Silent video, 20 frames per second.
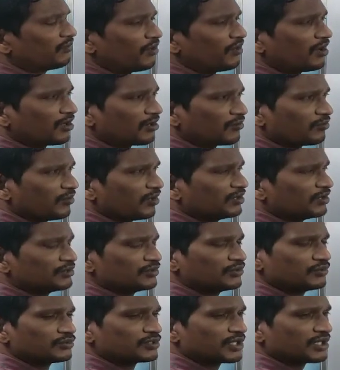the water
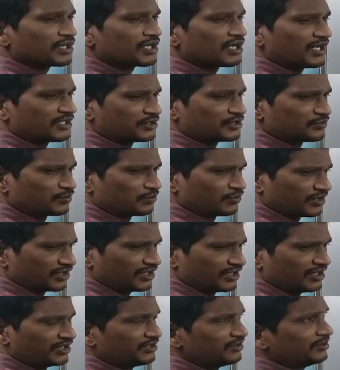molecules are
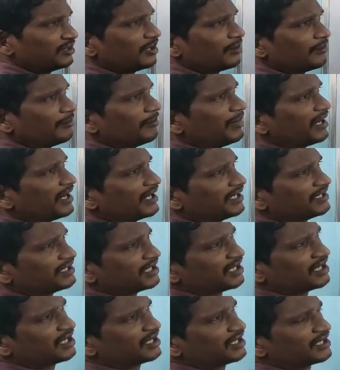transported by
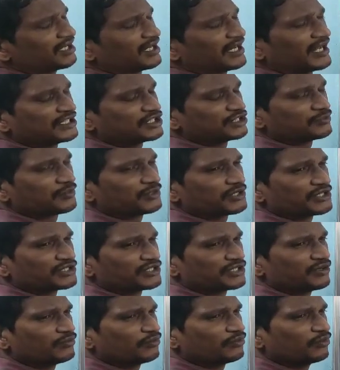the
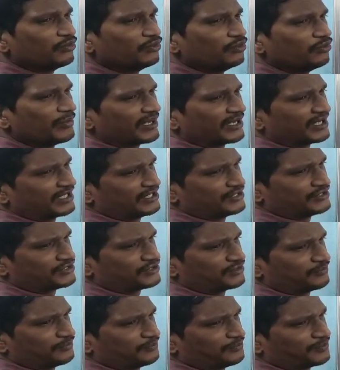transpirational pull
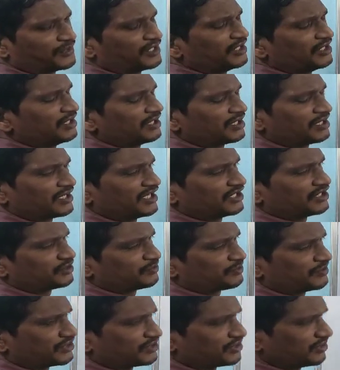mechanism.
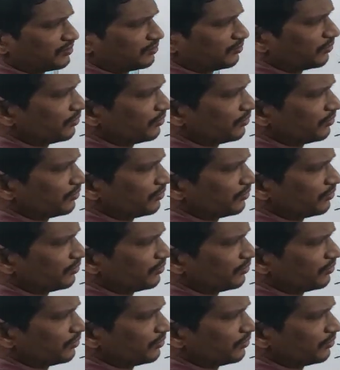Transpirational